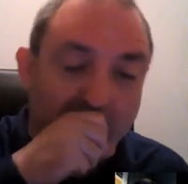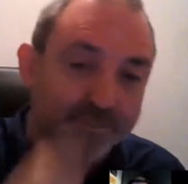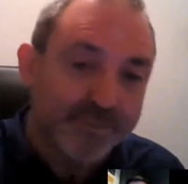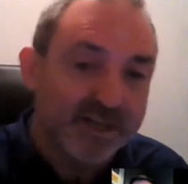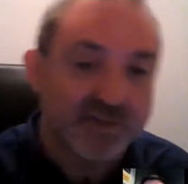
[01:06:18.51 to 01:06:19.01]

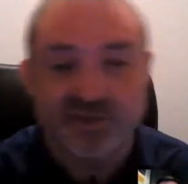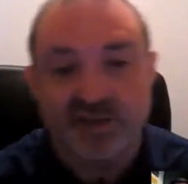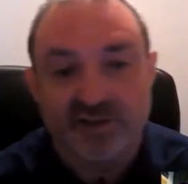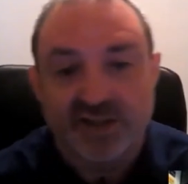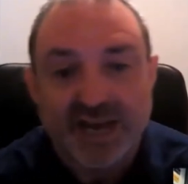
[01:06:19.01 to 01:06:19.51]
It just
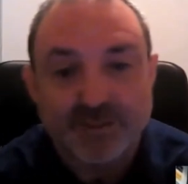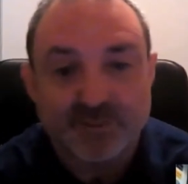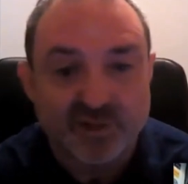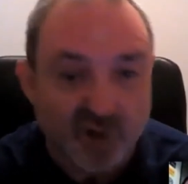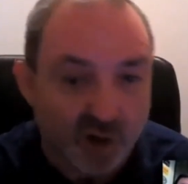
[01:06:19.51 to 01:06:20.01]
doesn't happen
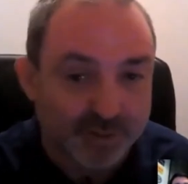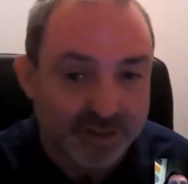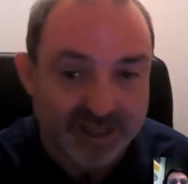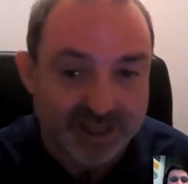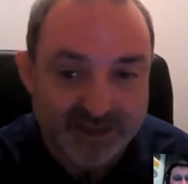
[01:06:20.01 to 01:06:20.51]
as
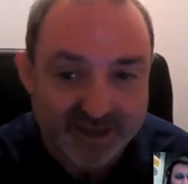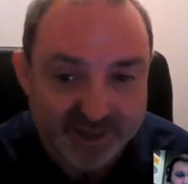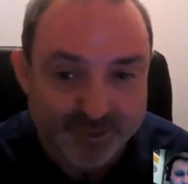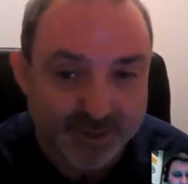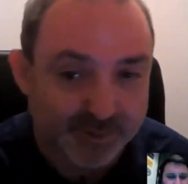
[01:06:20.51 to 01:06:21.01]
commonly
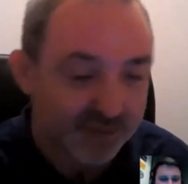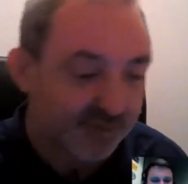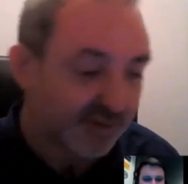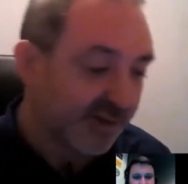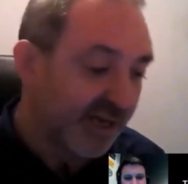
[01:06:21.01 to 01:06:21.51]
as people
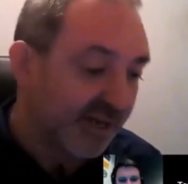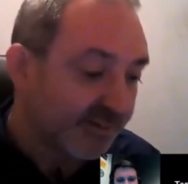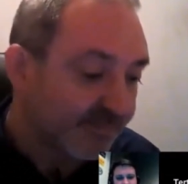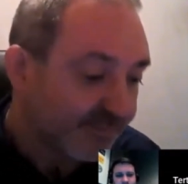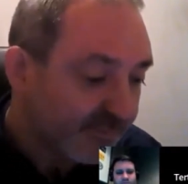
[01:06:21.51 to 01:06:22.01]
used to think.
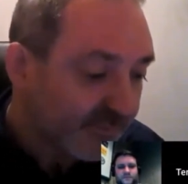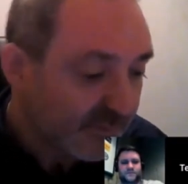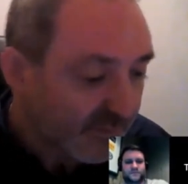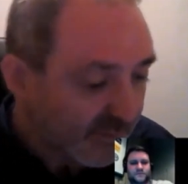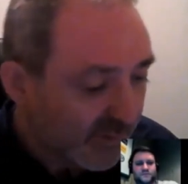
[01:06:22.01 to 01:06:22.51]

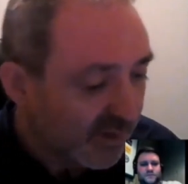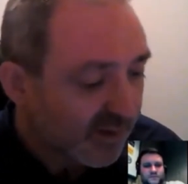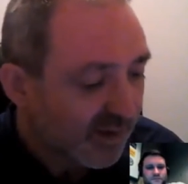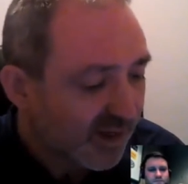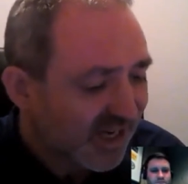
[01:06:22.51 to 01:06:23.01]

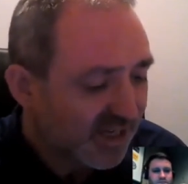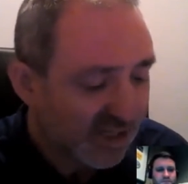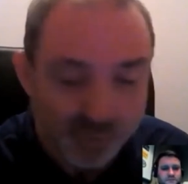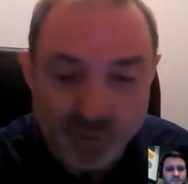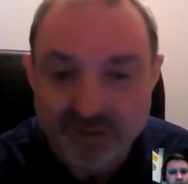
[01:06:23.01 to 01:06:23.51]

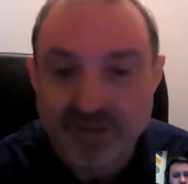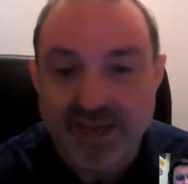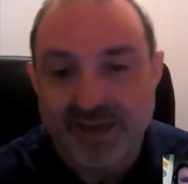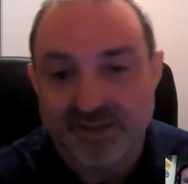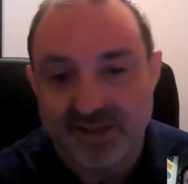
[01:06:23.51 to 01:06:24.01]
You will
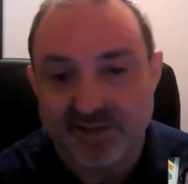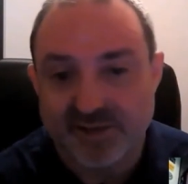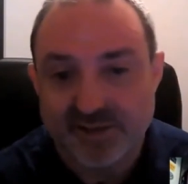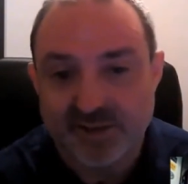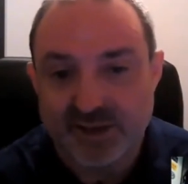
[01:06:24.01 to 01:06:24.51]
get
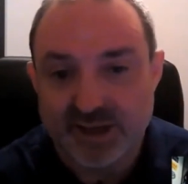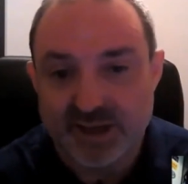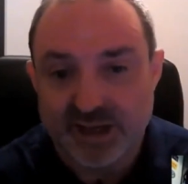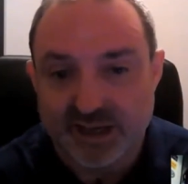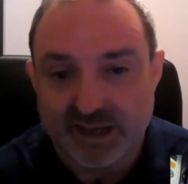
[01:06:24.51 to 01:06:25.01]
this
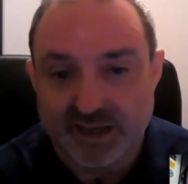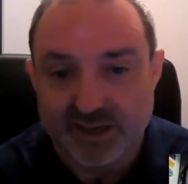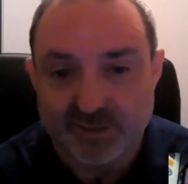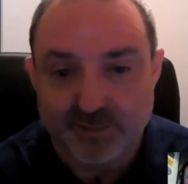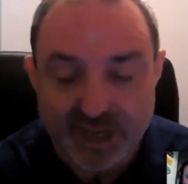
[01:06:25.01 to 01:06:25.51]

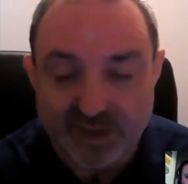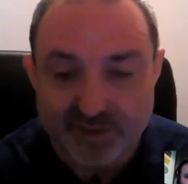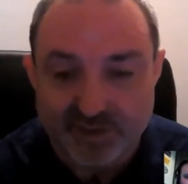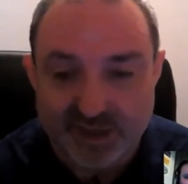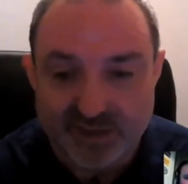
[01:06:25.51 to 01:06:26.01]
in
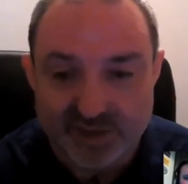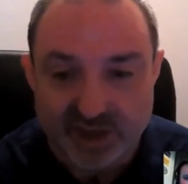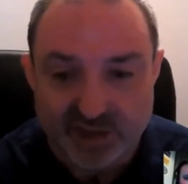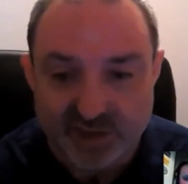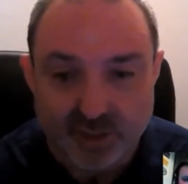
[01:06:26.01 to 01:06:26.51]
beers, in
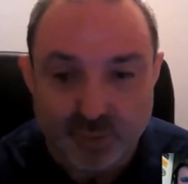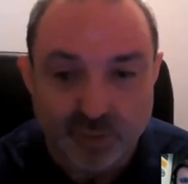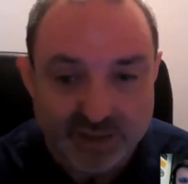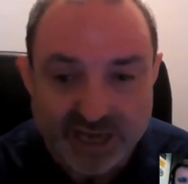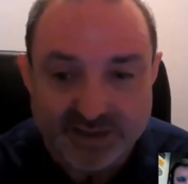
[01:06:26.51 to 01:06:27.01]
judging. You
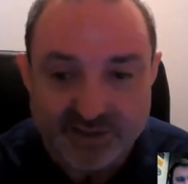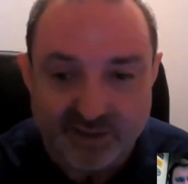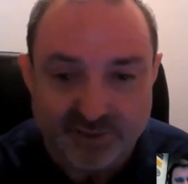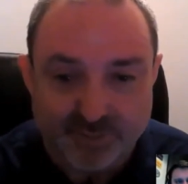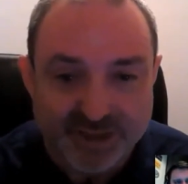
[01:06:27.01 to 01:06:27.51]
will get
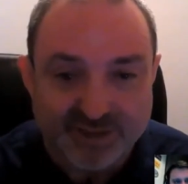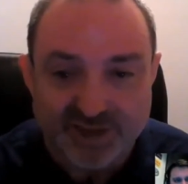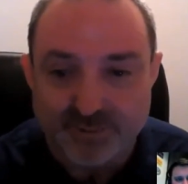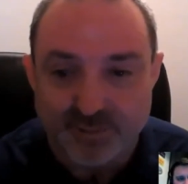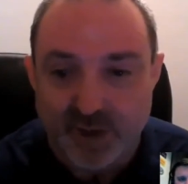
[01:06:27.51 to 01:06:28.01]
those
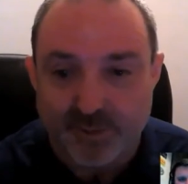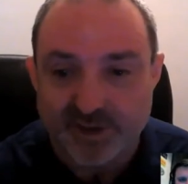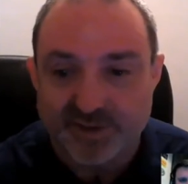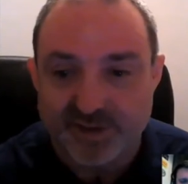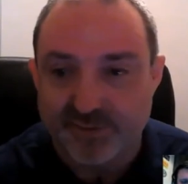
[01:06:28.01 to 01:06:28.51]
meaty,
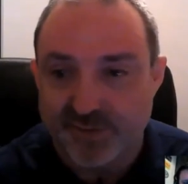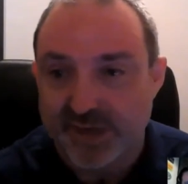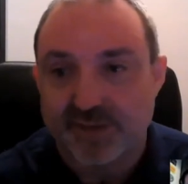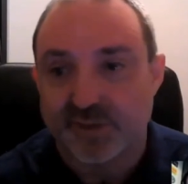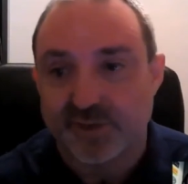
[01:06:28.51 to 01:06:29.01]
marmitey
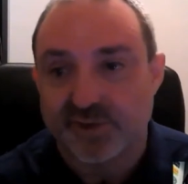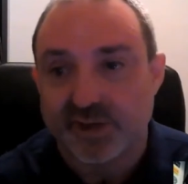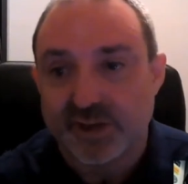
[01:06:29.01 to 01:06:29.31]
flavours